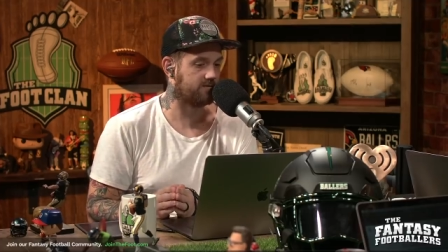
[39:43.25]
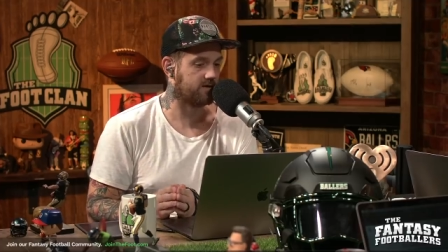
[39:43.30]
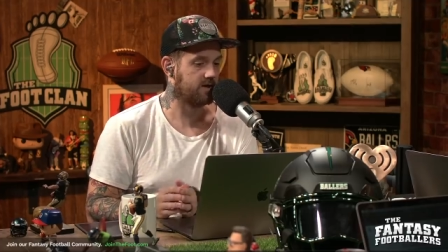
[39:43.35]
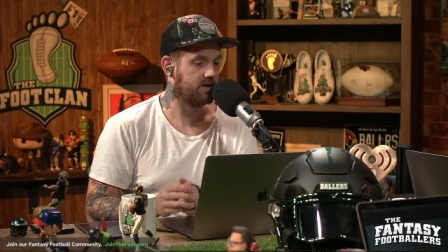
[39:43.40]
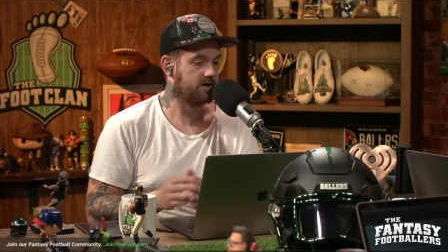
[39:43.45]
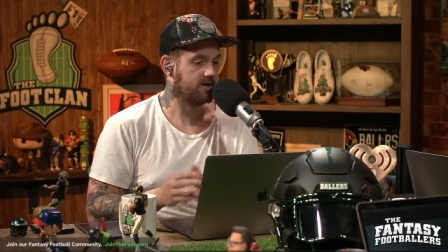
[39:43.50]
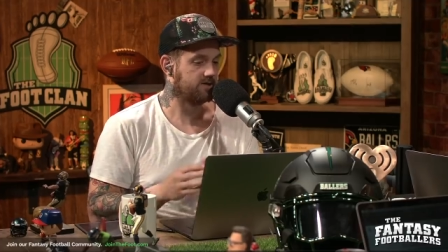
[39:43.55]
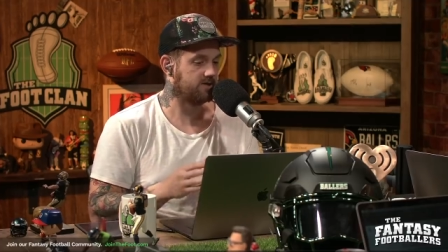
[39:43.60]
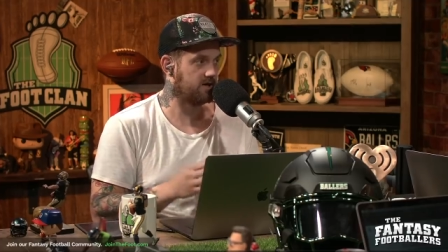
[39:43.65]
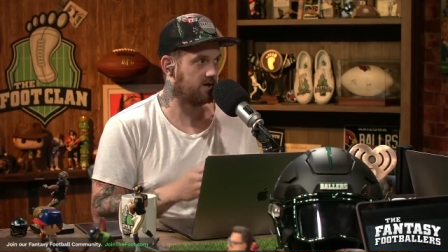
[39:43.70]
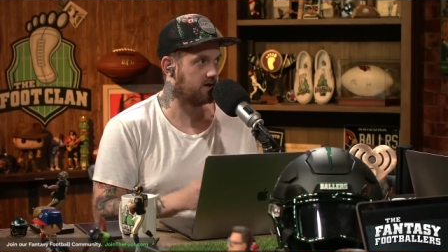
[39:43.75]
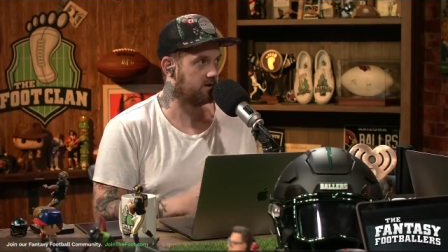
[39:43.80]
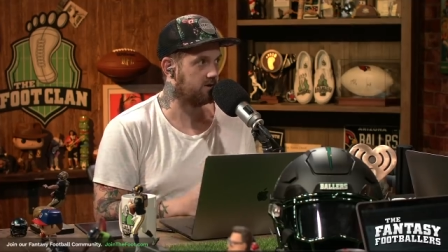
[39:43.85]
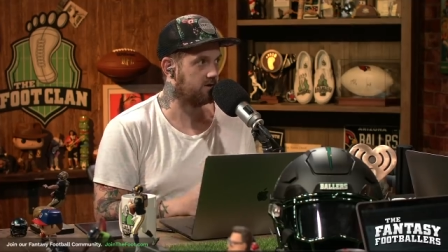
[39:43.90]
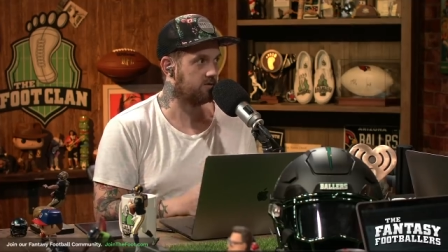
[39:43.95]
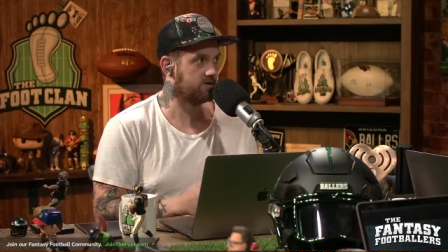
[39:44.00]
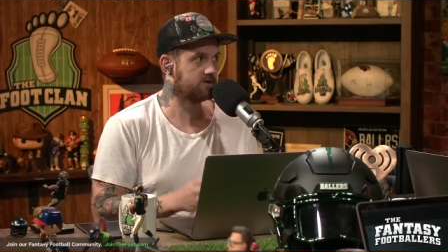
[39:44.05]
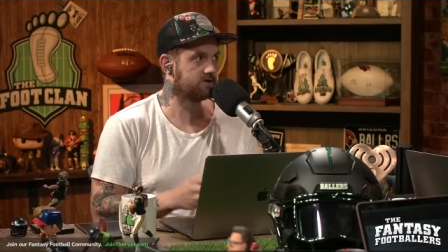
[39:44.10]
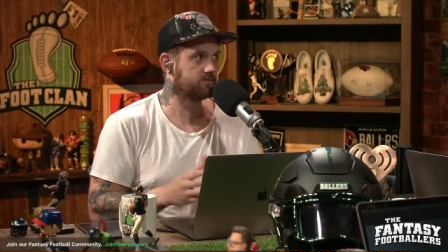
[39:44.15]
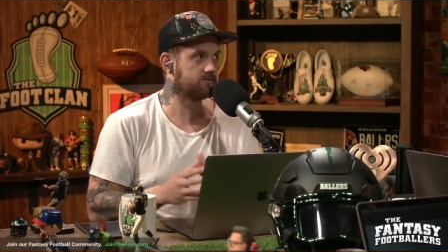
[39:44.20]
Yes. Dion
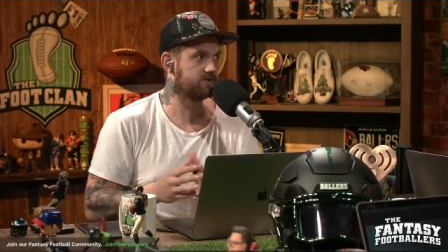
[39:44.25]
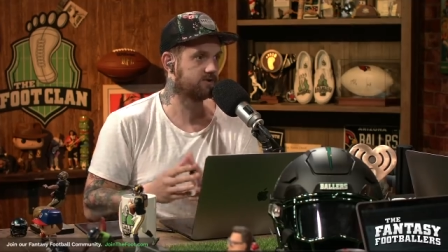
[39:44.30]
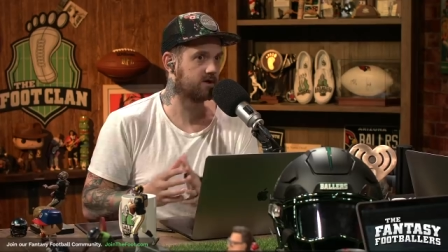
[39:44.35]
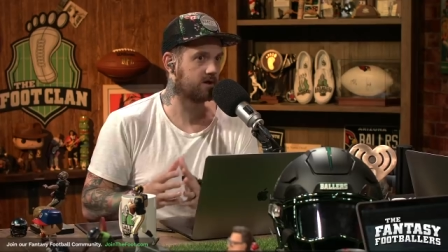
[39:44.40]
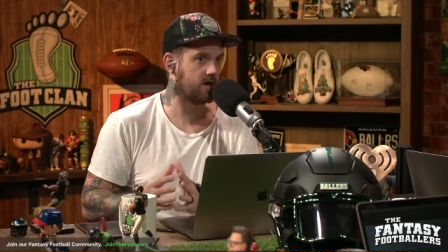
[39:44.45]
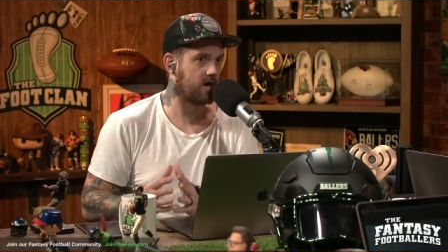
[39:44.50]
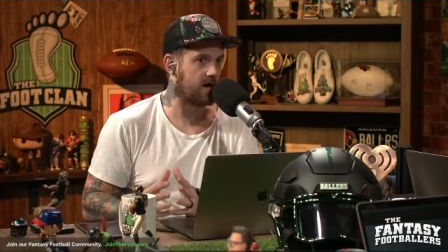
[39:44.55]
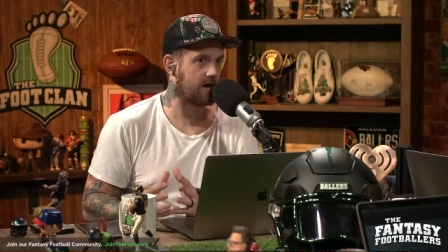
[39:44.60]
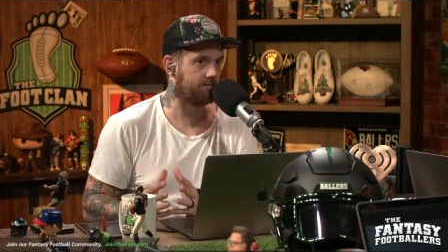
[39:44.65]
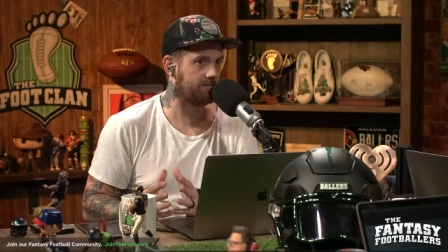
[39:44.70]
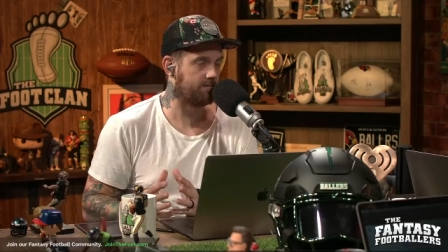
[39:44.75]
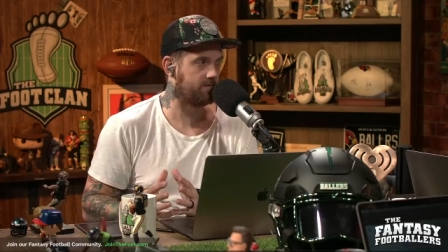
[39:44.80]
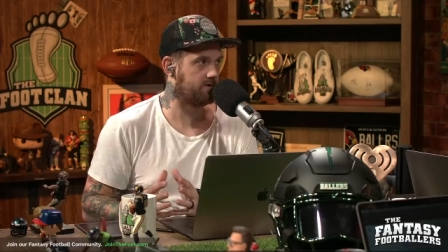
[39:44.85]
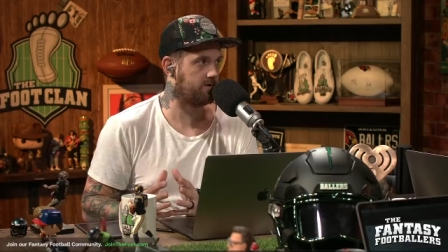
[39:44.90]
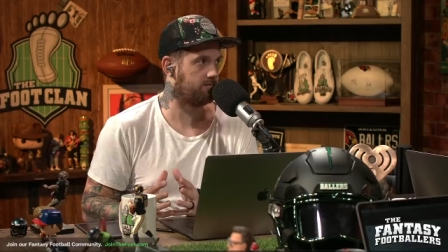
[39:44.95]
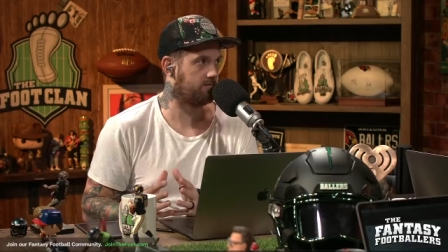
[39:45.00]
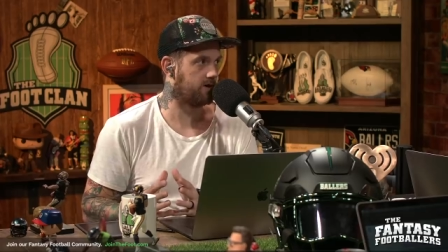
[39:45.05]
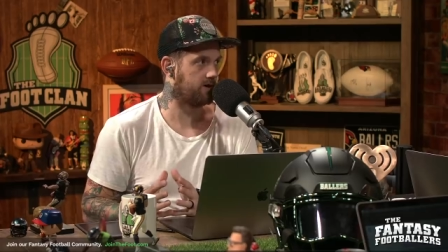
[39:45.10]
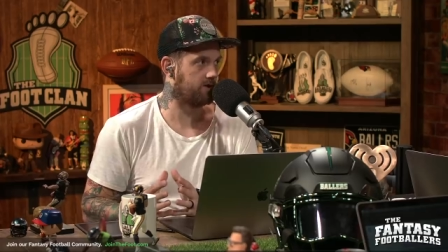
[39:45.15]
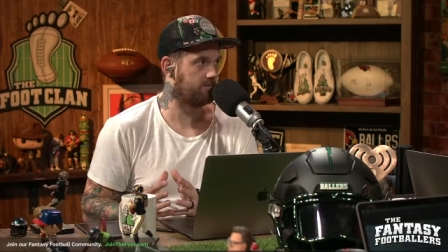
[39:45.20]
Lewis was the
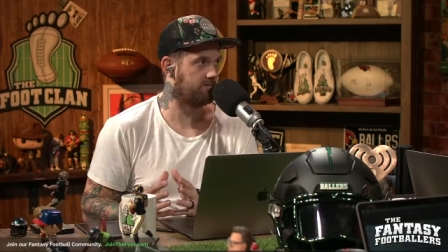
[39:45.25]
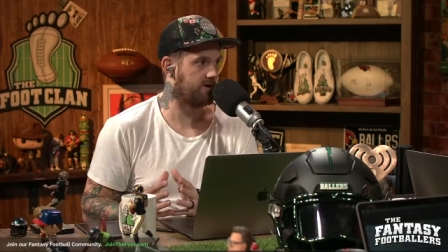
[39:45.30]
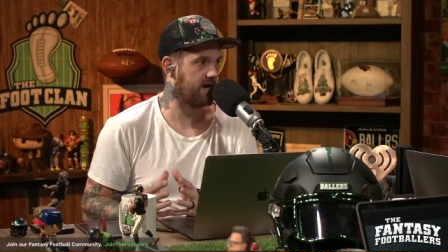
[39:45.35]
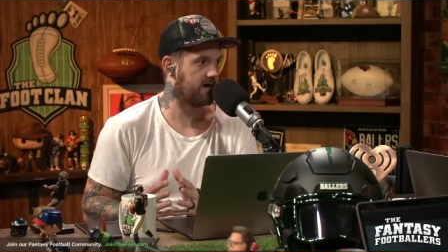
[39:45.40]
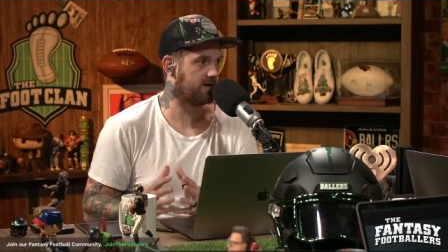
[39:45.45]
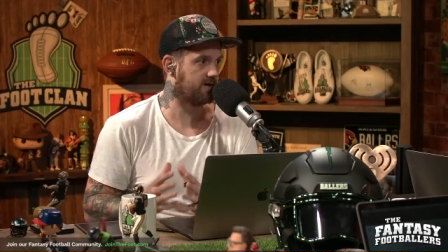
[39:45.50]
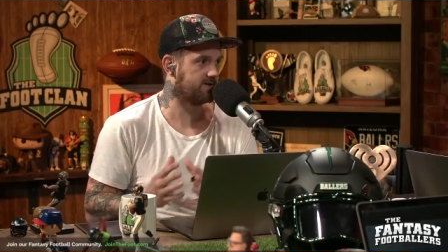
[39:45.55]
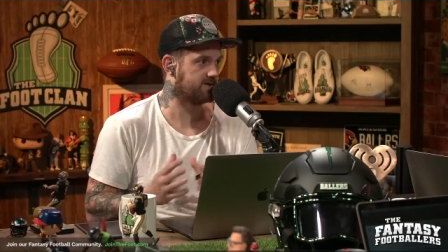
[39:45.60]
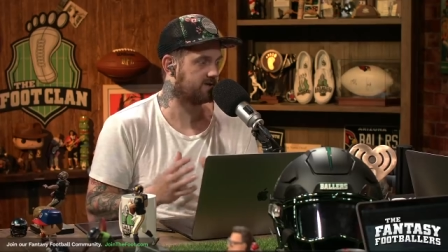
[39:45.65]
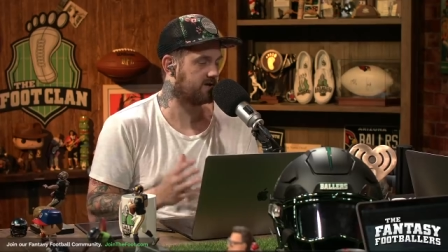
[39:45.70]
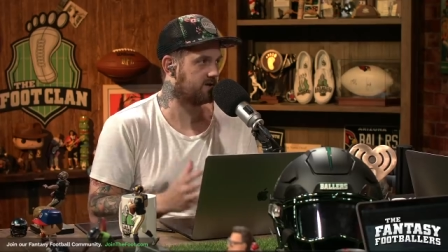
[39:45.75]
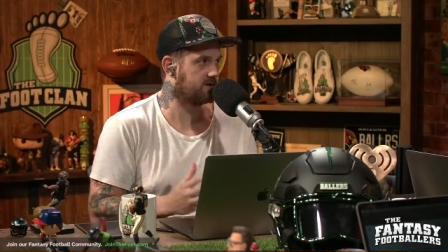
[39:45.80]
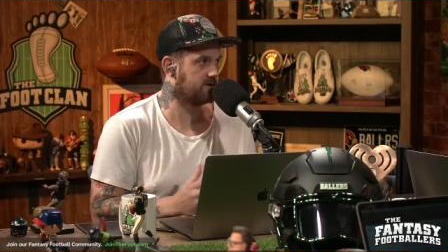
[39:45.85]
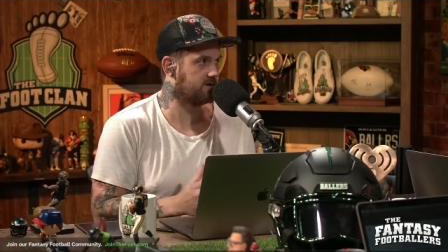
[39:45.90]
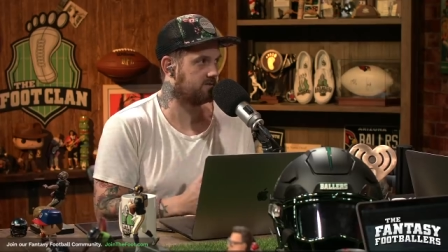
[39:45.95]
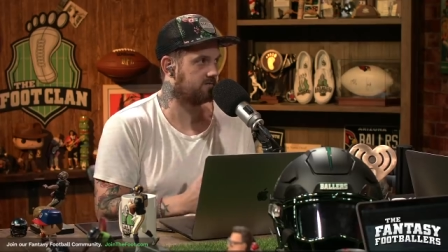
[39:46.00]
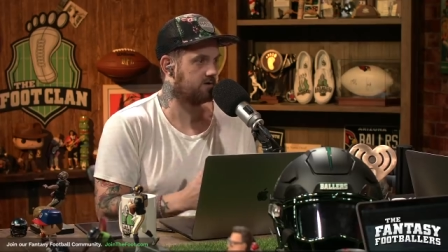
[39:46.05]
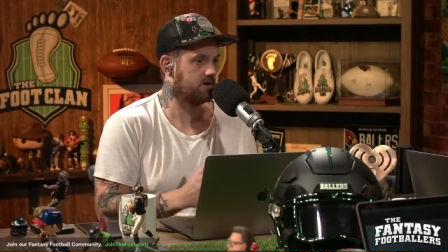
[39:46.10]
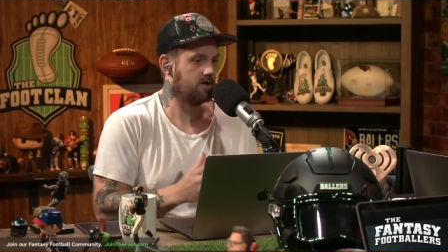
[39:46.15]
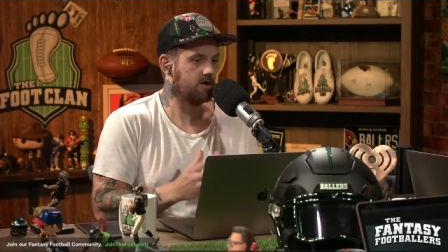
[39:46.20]
complement running back. It's like
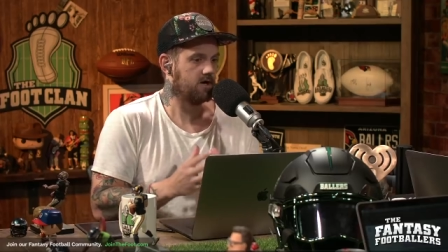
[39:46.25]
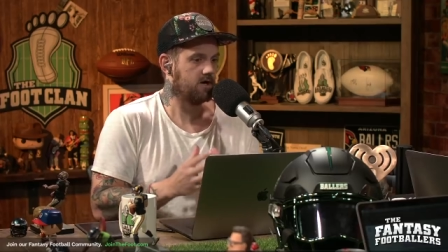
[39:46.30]
the